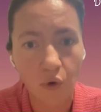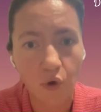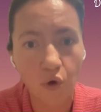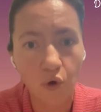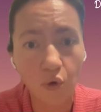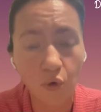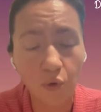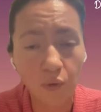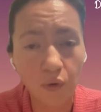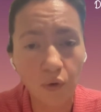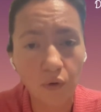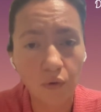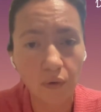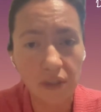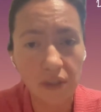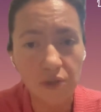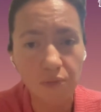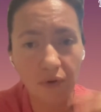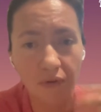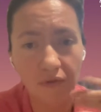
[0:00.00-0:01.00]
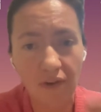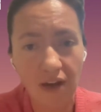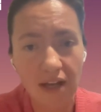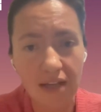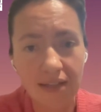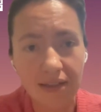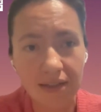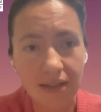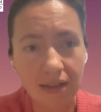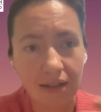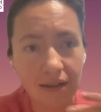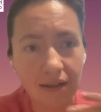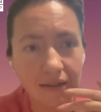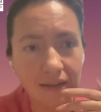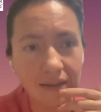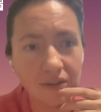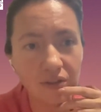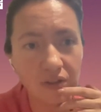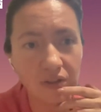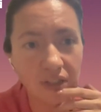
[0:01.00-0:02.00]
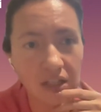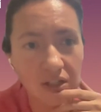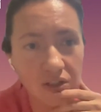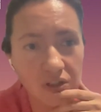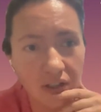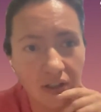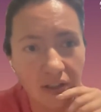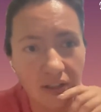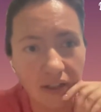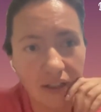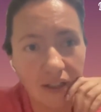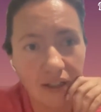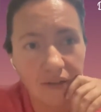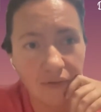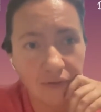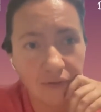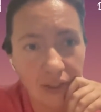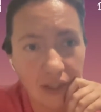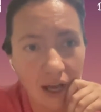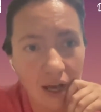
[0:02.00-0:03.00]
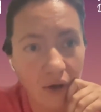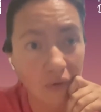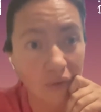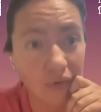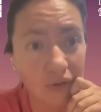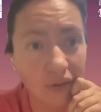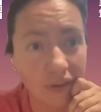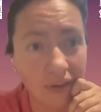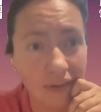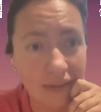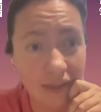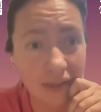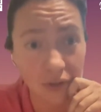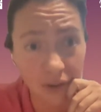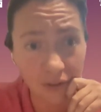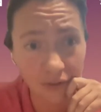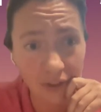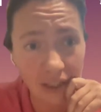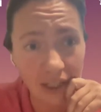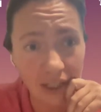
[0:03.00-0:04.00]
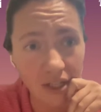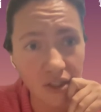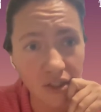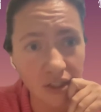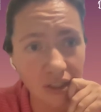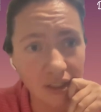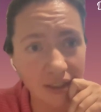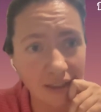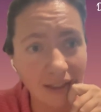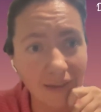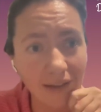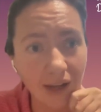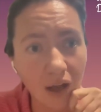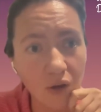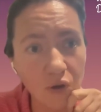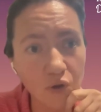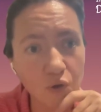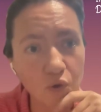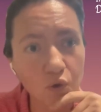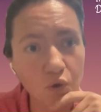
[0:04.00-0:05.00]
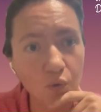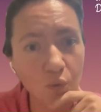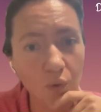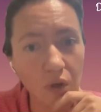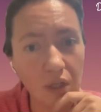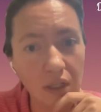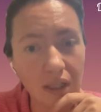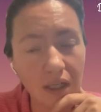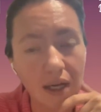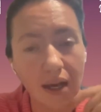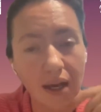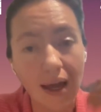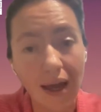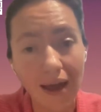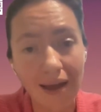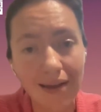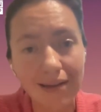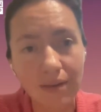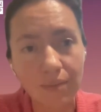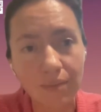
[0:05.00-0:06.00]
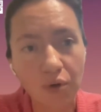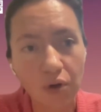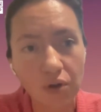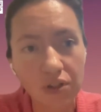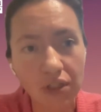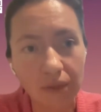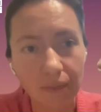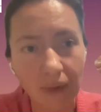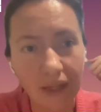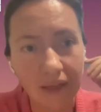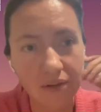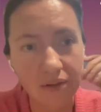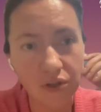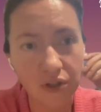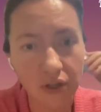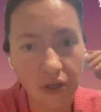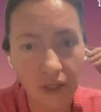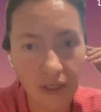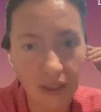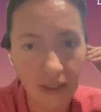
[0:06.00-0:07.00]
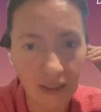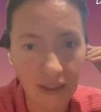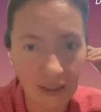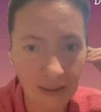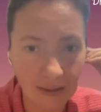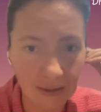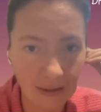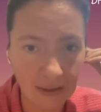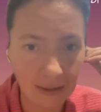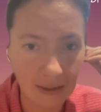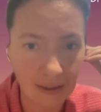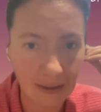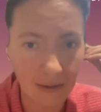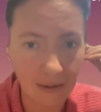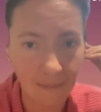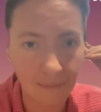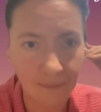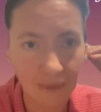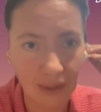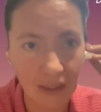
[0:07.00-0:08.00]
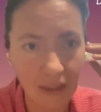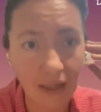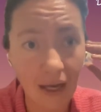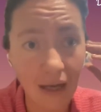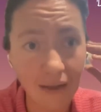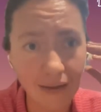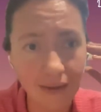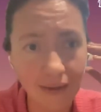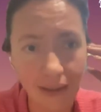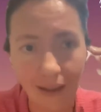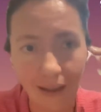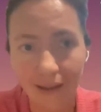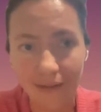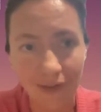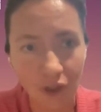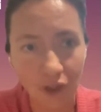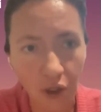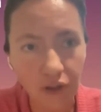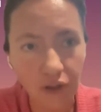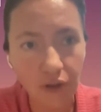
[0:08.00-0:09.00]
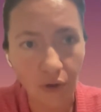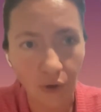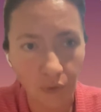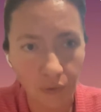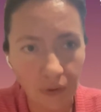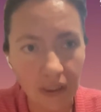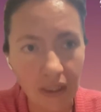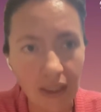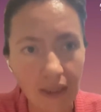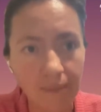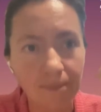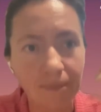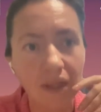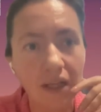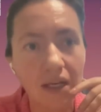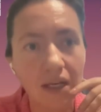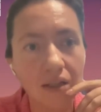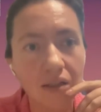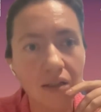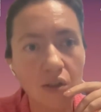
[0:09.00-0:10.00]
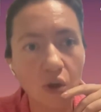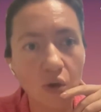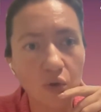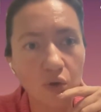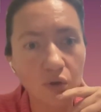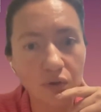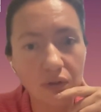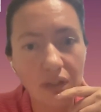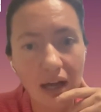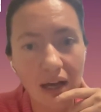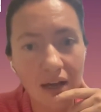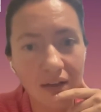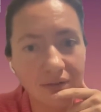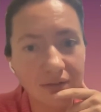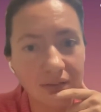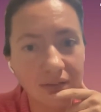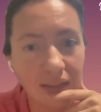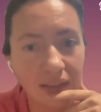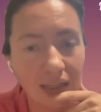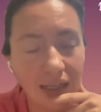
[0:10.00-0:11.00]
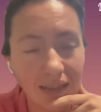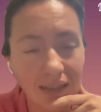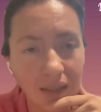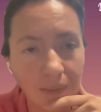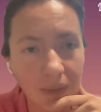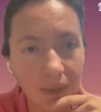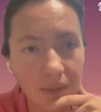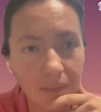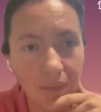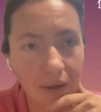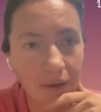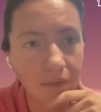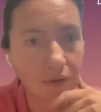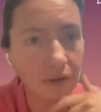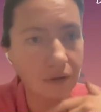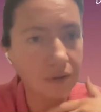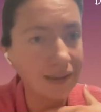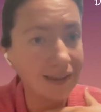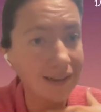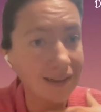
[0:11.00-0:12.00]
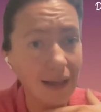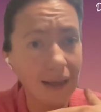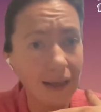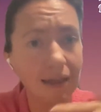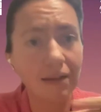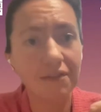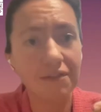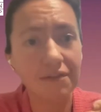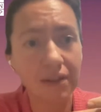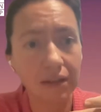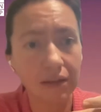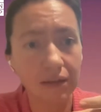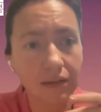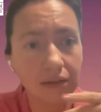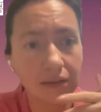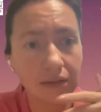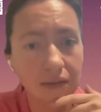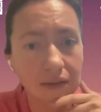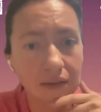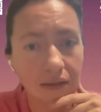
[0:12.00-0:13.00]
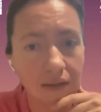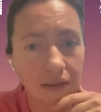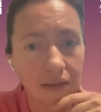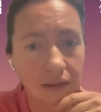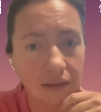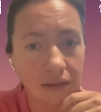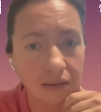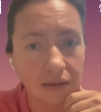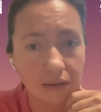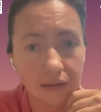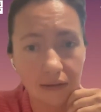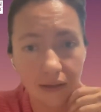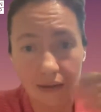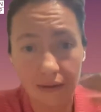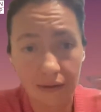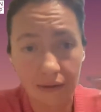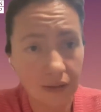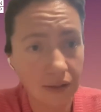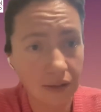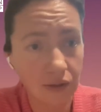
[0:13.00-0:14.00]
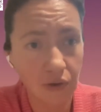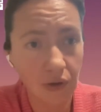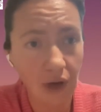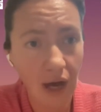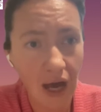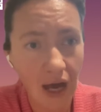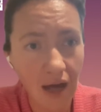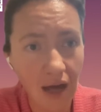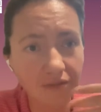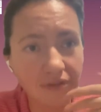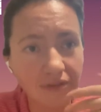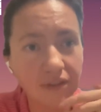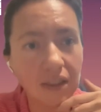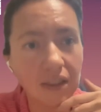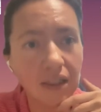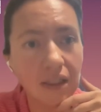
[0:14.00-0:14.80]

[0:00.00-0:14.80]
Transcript: which provides an internationally renowned certification that allows you to work as a project manager in IT and not only. So you could have an academic background in any field that you have,